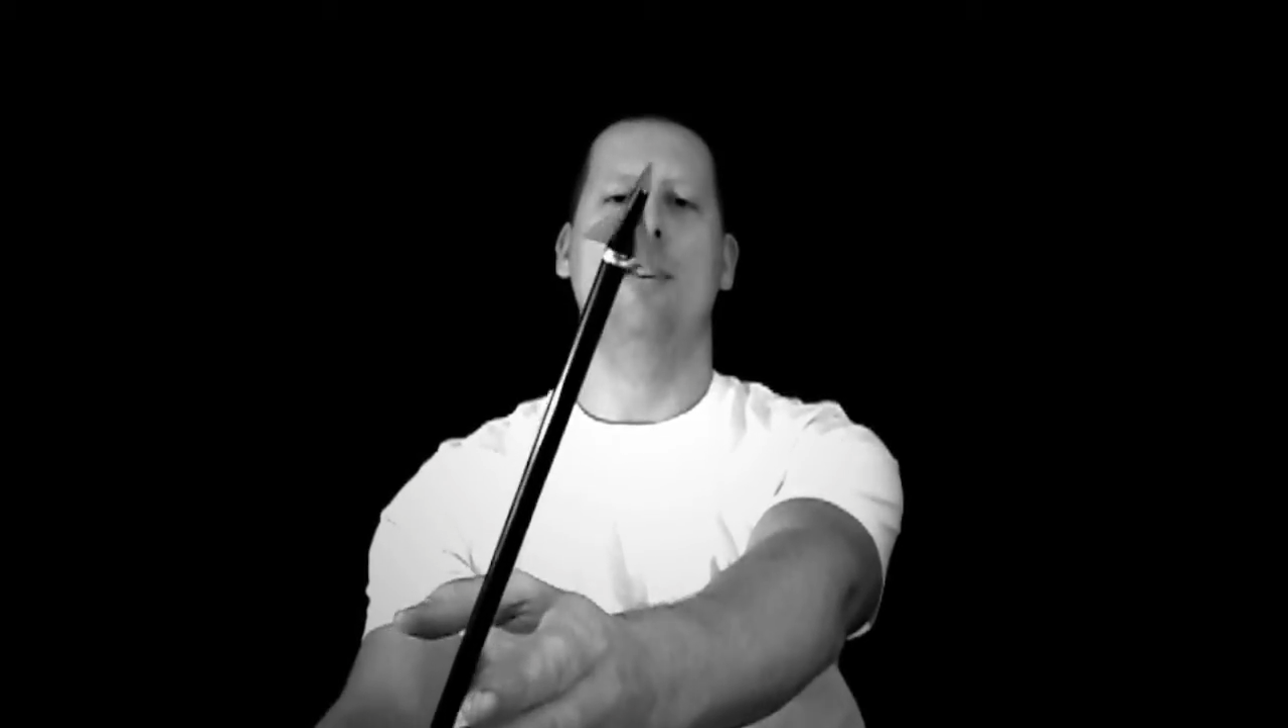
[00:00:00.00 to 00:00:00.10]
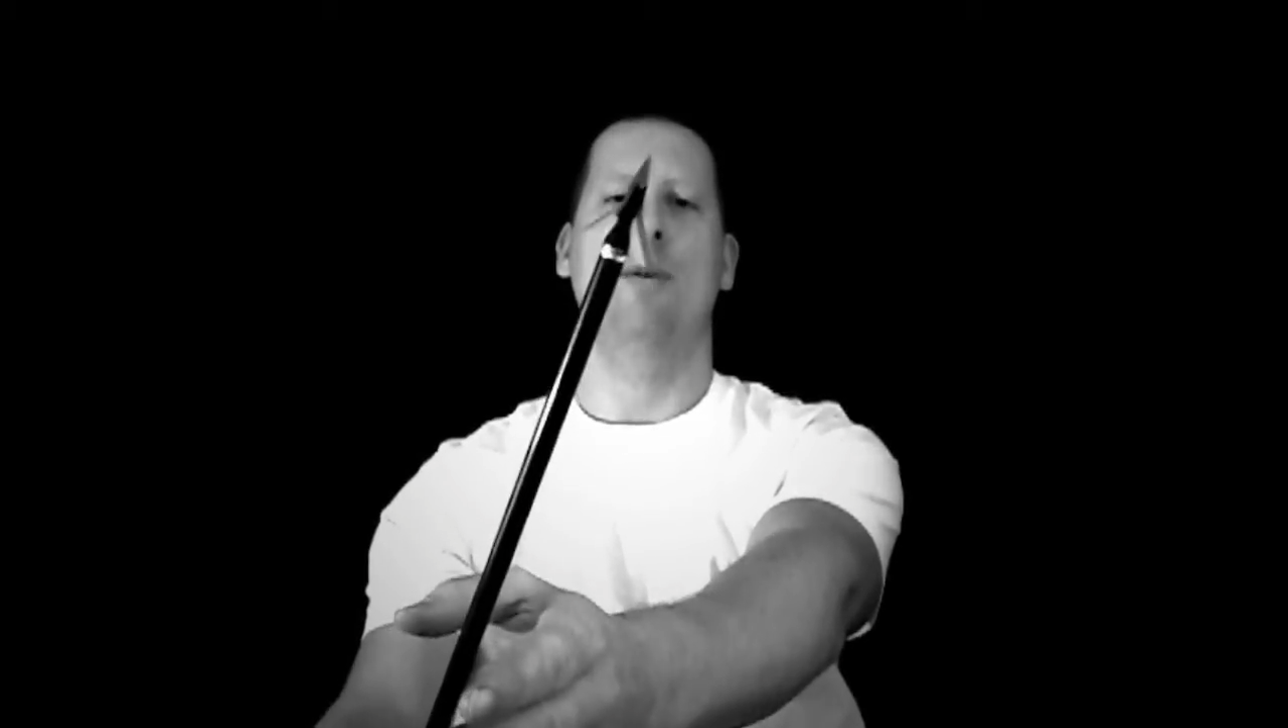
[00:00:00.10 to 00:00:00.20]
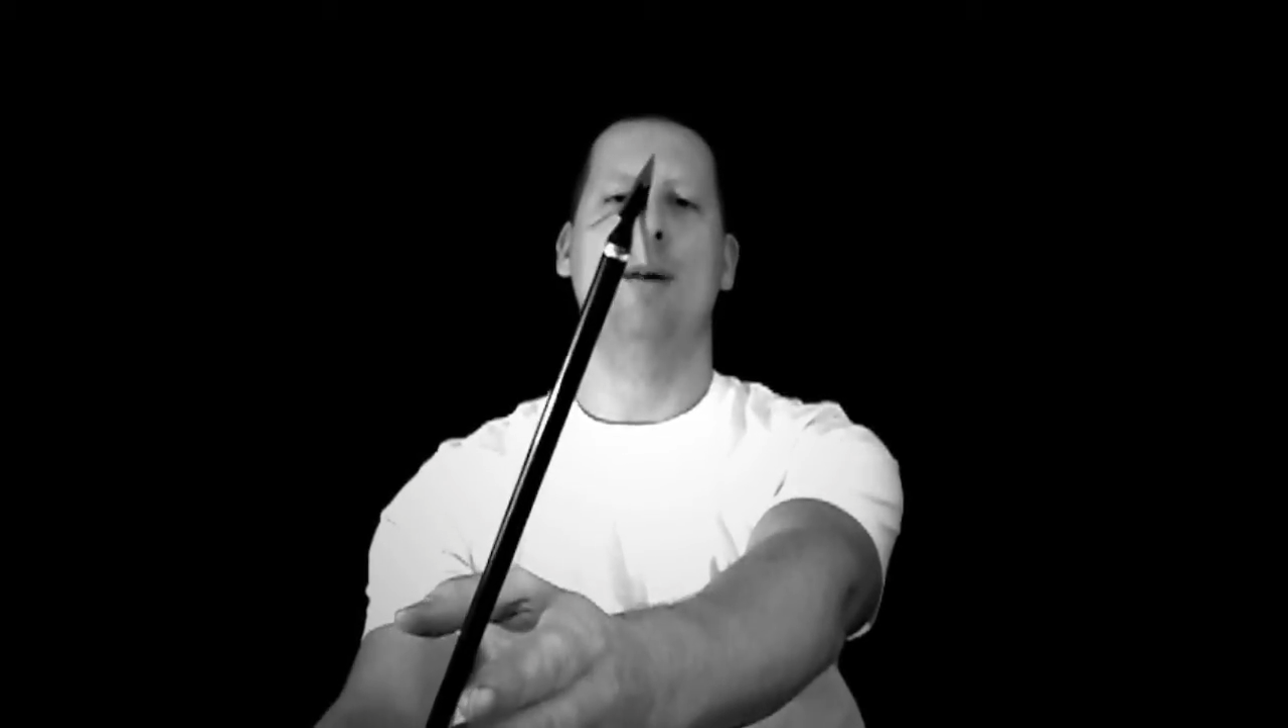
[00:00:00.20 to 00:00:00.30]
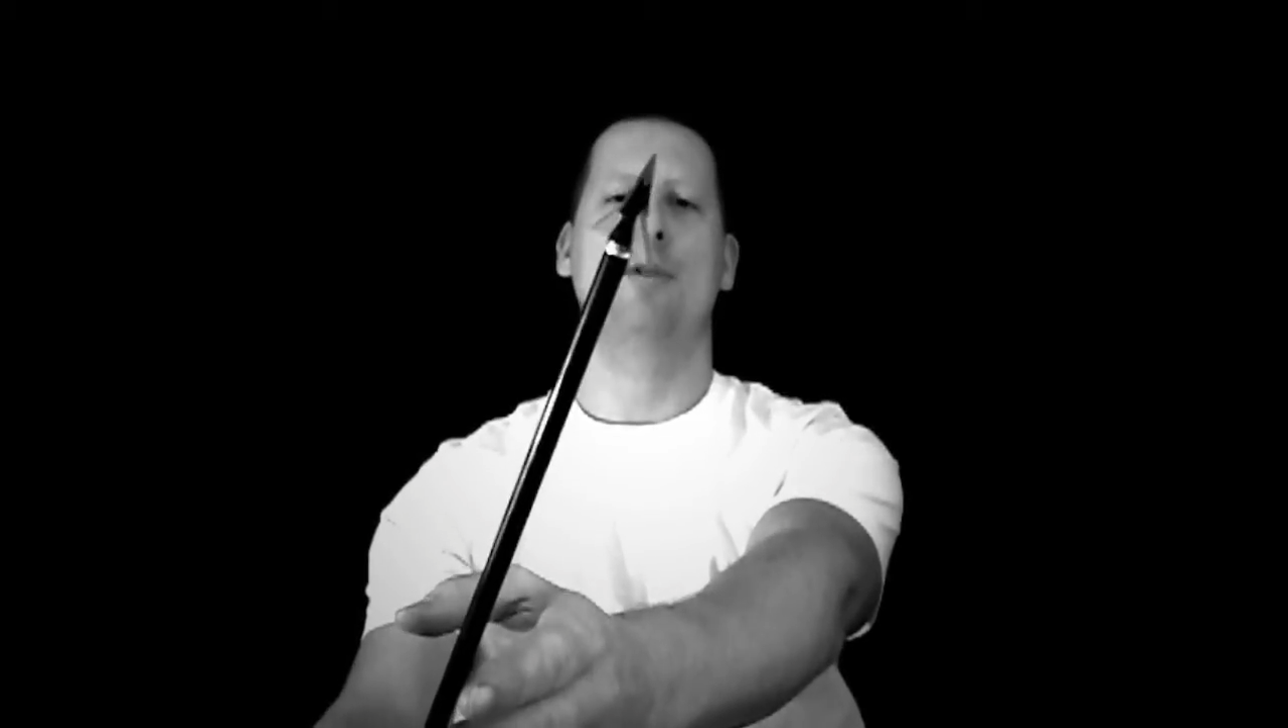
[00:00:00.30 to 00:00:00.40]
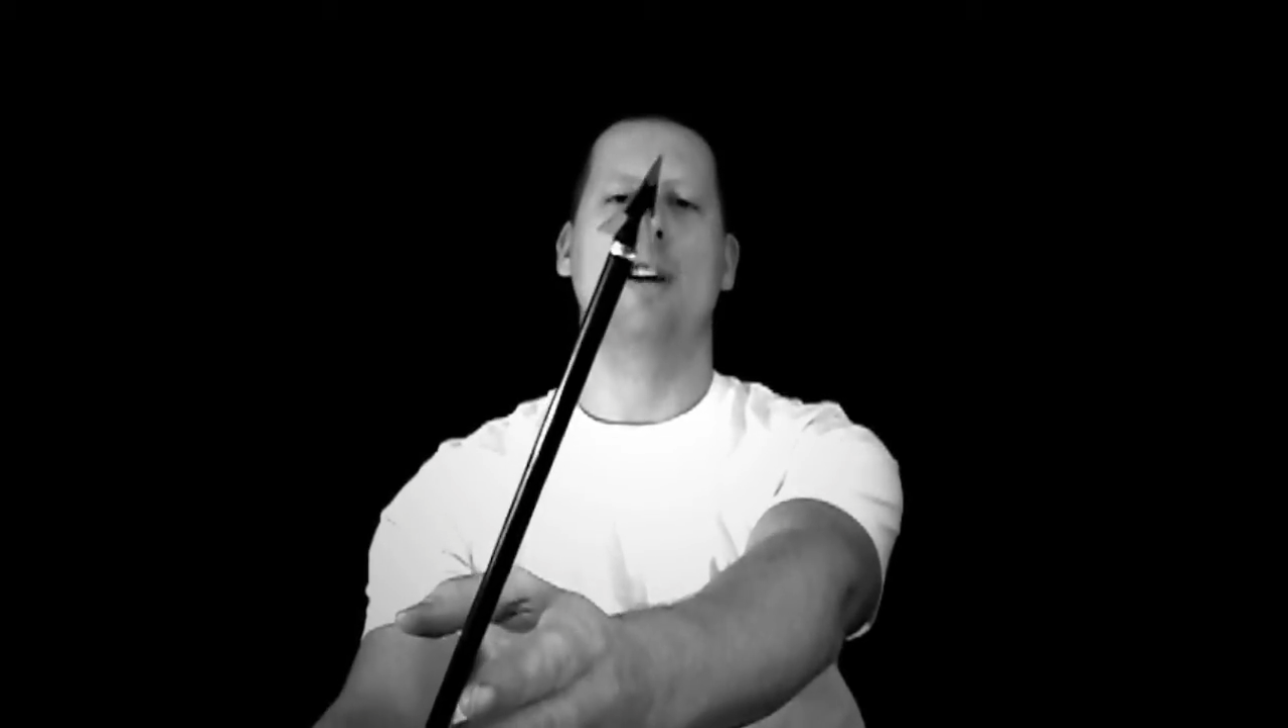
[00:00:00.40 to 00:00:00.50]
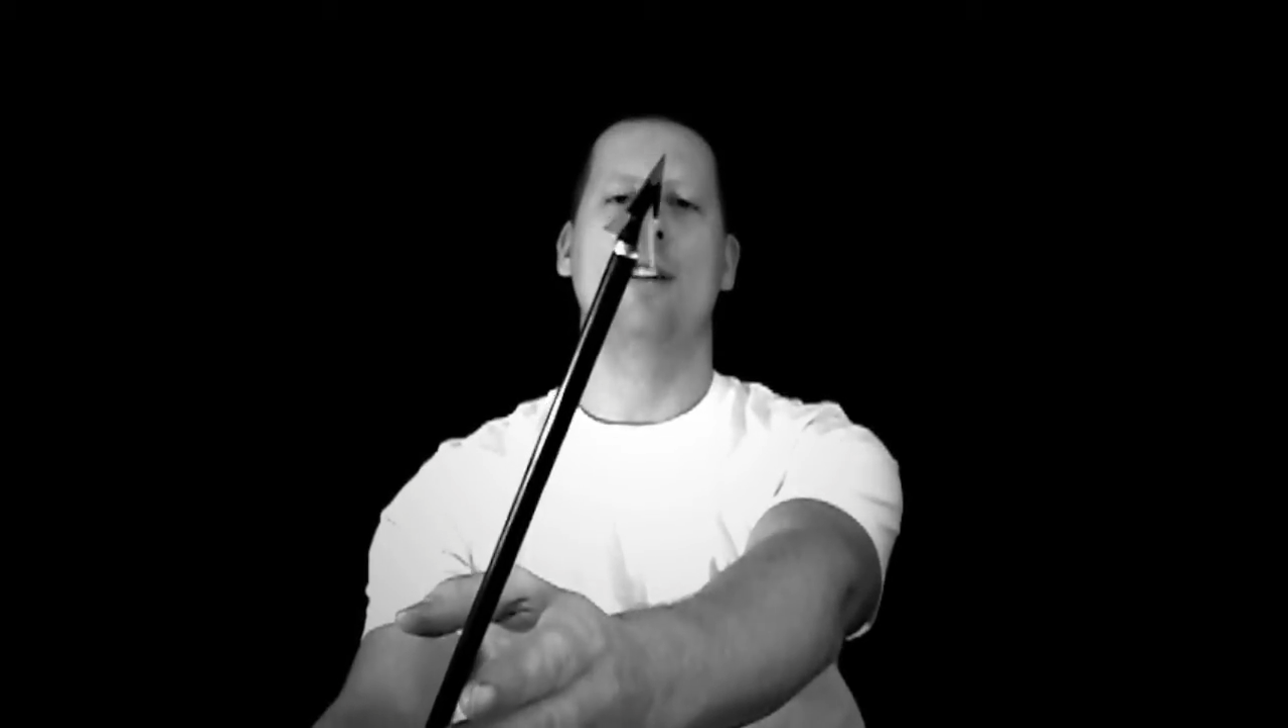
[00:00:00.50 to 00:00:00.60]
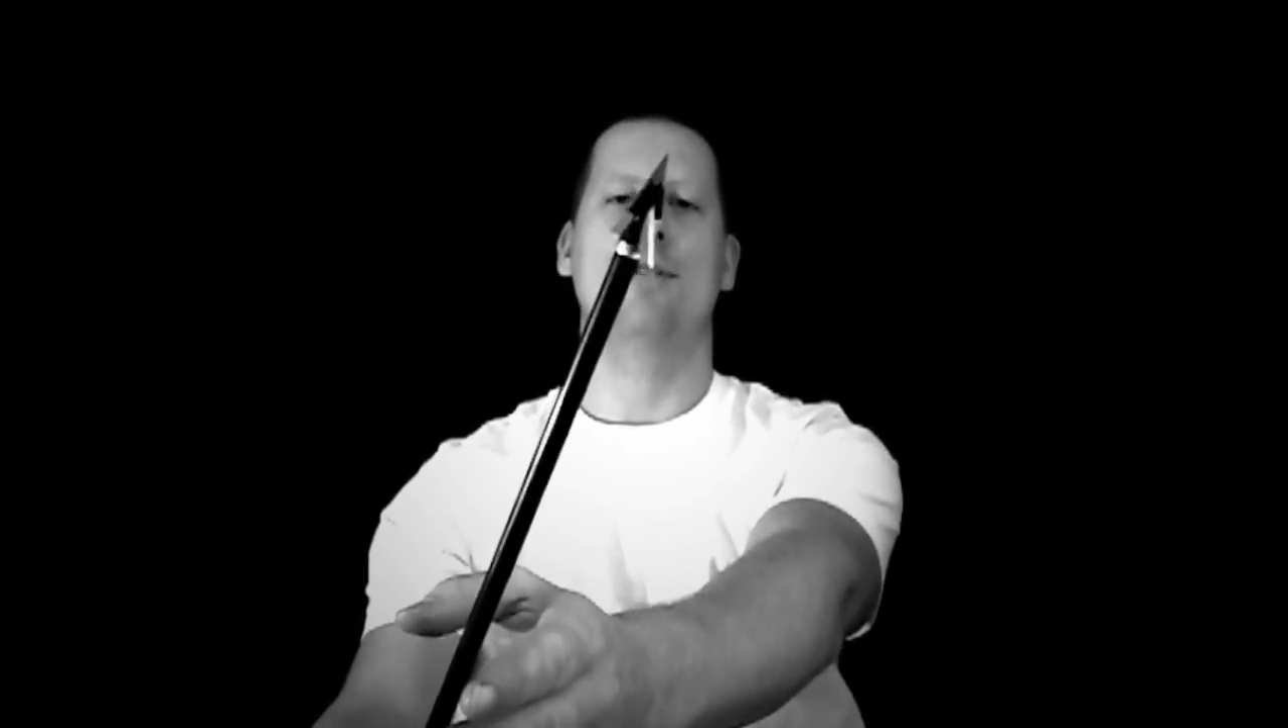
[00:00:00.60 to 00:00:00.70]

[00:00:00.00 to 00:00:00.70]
website